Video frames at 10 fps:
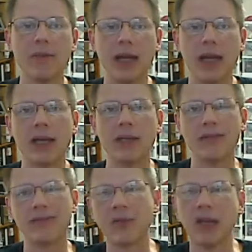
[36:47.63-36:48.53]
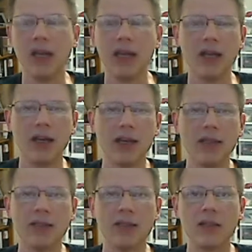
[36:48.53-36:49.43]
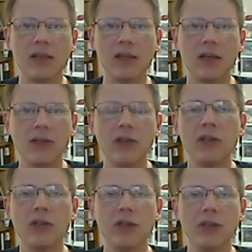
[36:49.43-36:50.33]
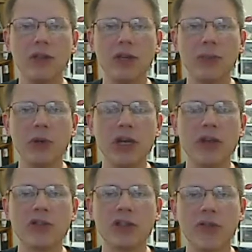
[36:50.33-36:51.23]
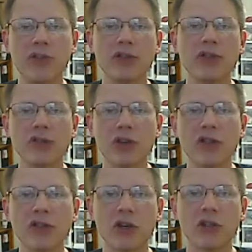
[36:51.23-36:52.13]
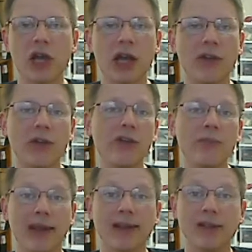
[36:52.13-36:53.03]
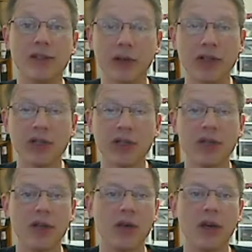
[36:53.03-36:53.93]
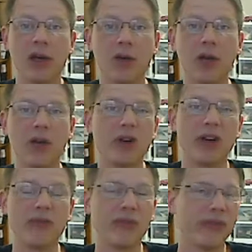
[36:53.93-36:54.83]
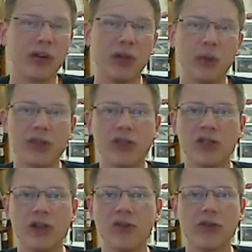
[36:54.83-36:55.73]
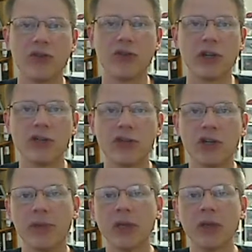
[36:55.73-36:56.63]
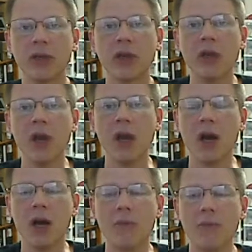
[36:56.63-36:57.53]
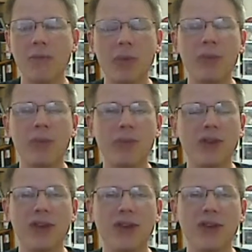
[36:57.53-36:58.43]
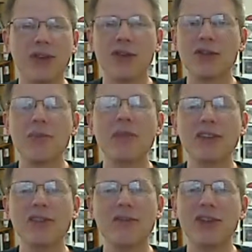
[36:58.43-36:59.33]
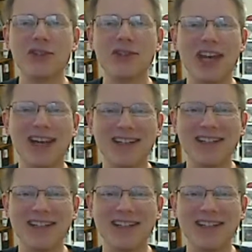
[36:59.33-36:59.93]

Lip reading: And yeah, you can upgrade it yourself. There's instructions online, or you can mail it to us. We upgrade it for free. We just charge you the return shipping. But there's a million features added.